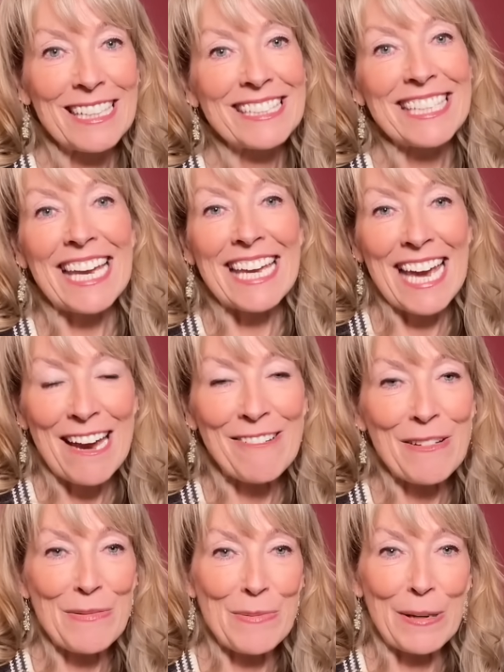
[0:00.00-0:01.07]
Take care,
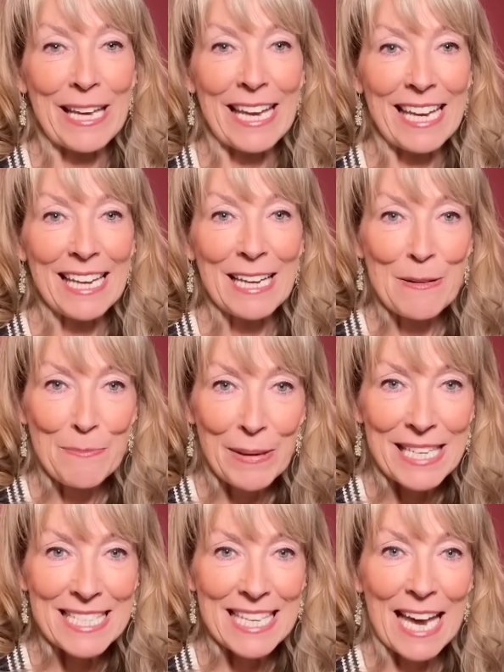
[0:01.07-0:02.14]
everybody. Be
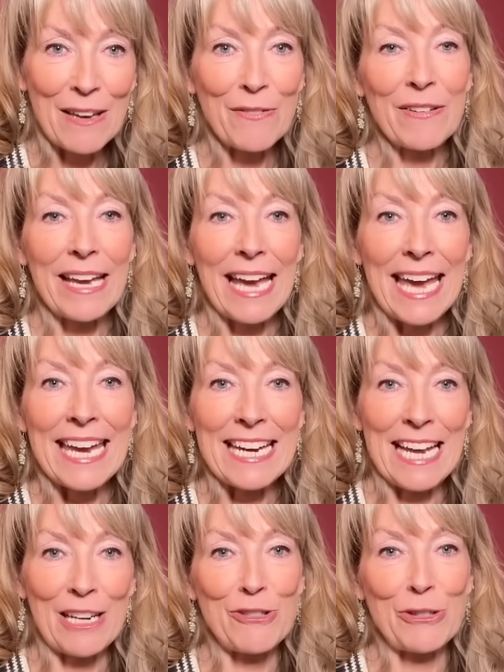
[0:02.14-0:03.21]
safe. Eat
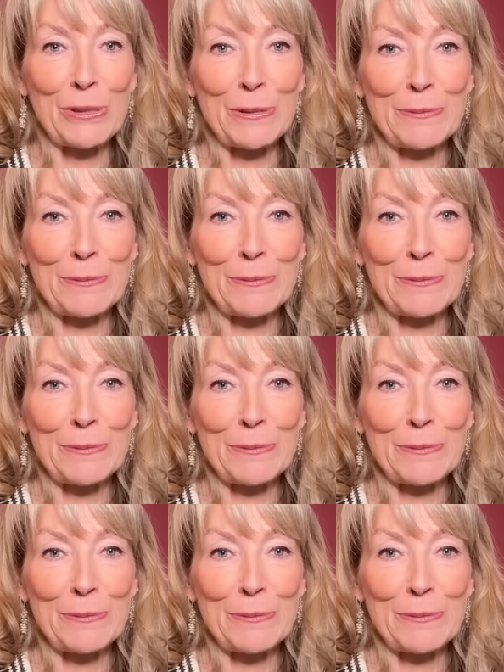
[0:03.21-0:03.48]
natural.